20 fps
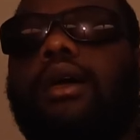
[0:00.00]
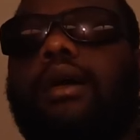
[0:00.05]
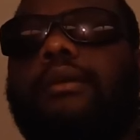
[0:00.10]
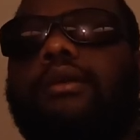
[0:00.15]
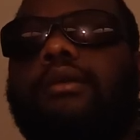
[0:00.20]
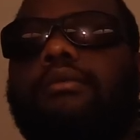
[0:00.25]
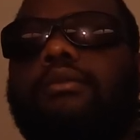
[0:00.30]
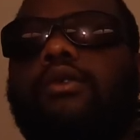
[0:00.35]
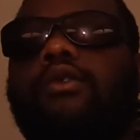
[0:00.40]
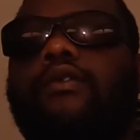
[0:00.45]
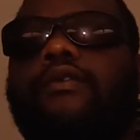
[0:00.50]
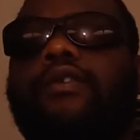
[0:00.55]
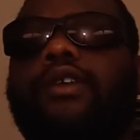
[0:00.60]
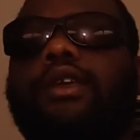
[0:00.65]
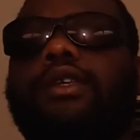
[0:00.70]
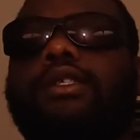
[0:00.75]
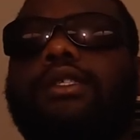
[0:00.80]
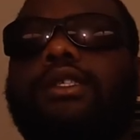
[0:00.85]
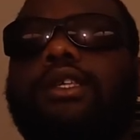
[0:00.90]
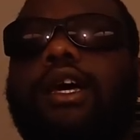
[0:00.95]
I mean,
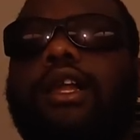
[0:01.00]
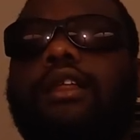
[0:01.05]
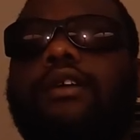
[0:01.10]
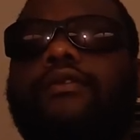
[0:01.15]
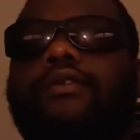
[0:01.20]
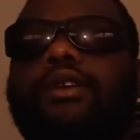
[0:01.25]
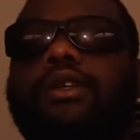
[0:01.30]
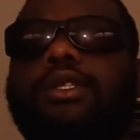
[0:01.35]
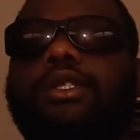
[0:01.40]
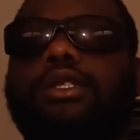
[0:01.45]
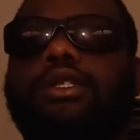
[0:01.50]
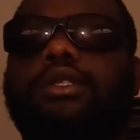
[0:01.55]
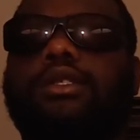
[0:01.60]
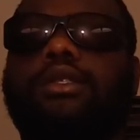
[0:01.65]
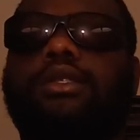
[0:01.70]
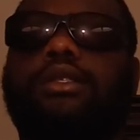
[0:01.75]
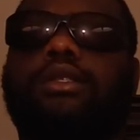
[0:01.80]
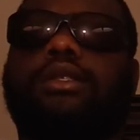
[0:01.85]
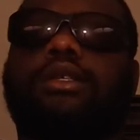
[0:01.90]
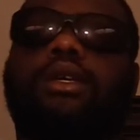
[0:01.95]
movies,
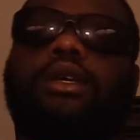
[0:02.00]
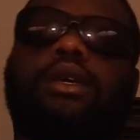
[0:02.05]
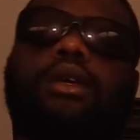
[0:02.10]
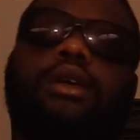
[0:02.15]
televisions,